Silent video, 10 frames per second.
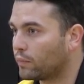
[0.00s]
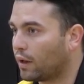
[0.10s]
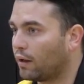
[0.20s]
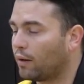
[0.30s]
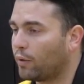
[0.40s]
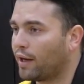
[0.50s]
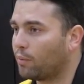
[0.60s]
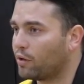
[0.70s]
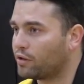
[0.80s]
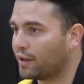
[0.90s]
We got a
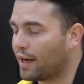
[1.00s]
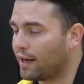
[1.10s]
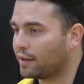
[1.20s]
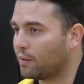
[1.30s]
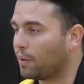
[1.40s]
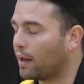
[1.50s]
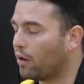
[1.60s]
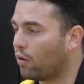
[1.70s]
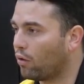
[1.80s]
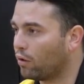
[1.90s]
bunch of guys that play
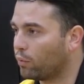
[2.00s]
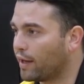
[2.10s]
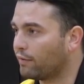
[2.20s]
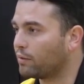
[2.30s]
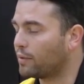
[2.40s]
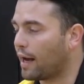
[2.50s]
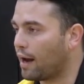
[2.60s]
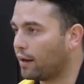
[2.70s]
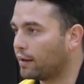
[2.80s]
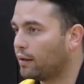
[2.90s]
hard. We have some
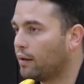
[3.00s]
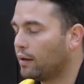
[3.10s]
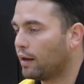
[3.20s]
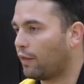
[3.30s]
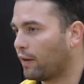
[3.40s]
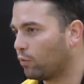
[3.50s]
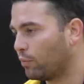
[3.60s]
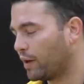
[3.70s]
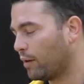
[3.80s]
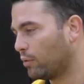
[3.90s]
talent. I think we'll
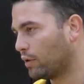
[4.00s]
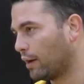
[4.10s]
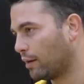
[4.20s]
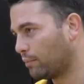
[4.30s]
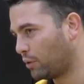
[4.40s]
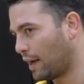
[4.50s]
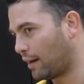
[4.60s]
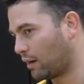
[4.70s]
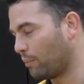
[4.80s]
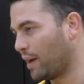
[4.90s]
be able to put out
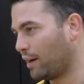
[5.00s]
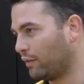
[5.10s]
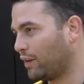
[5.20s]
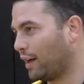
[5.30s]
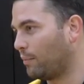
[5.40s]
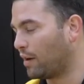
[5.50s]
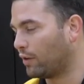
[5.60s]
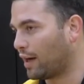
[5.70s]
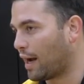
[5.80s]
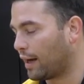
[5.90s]
a competitive team
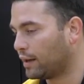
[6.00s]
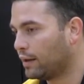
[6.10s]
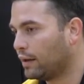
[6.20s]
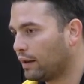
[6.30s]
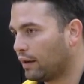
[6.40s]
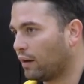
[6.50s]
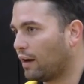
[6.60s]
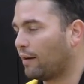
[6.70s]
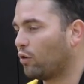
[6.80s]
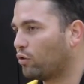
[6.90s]
every night.
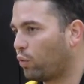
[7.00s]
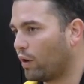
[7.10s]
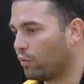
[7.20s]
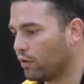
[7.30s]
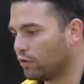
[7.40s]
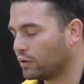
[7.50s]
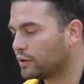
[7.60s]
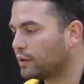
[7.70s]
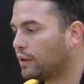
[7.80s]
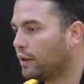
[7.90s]
I know Twin Rivers